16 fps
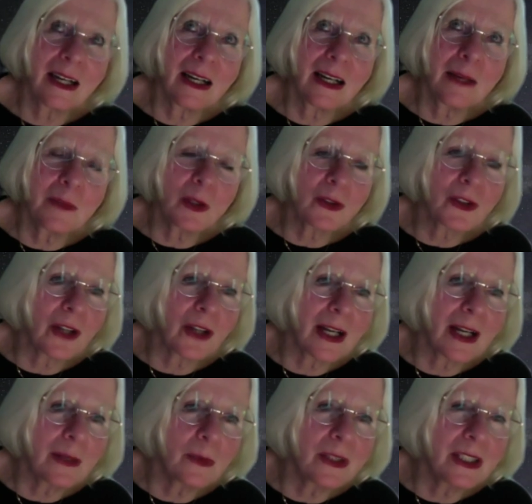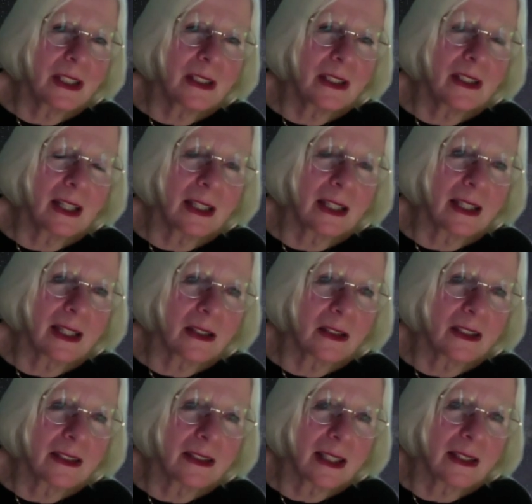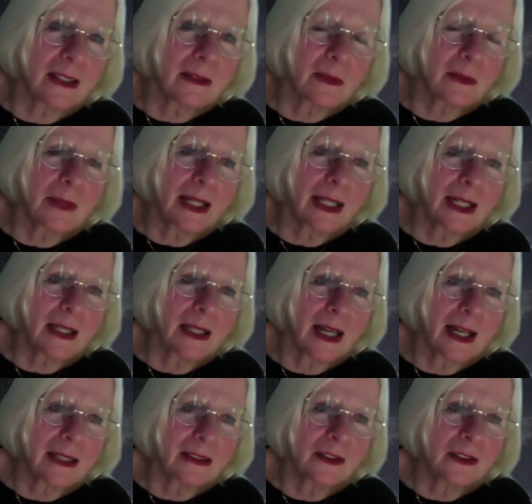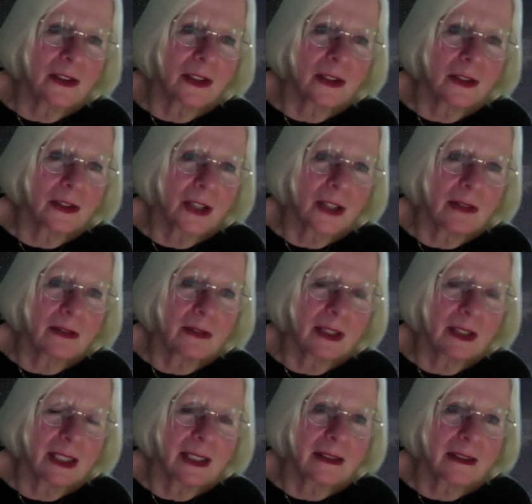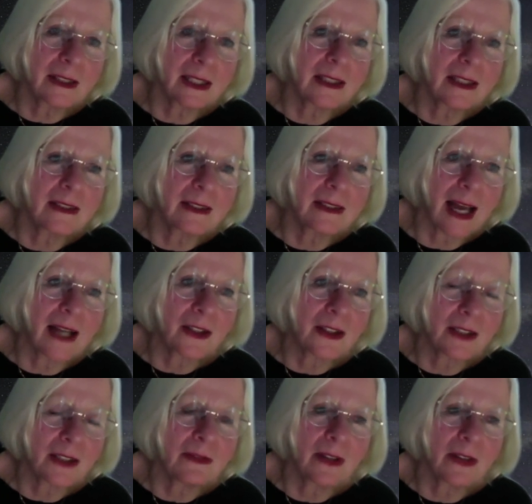I'm not sure I would do that now, because my attitude to traveling is actually very